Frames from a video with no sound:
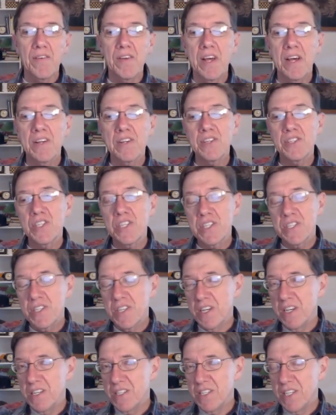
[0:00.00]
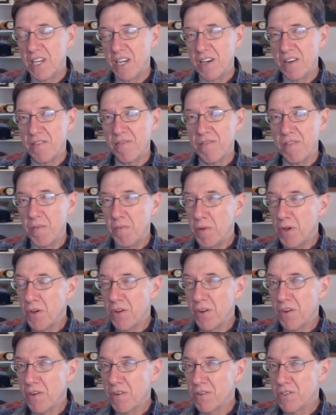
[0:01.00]
Now, does this sound
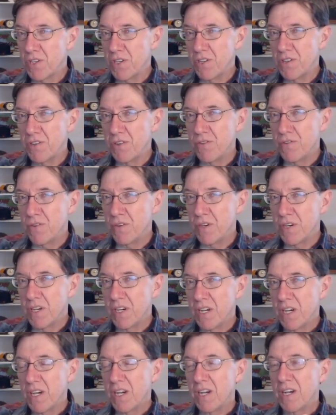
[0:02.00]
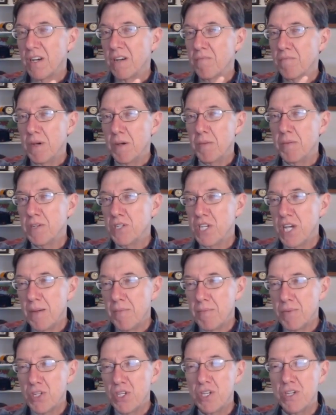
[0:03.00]
familiar to you? Maybe it's
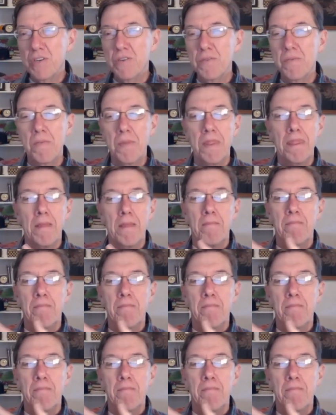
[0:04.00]
happened to you.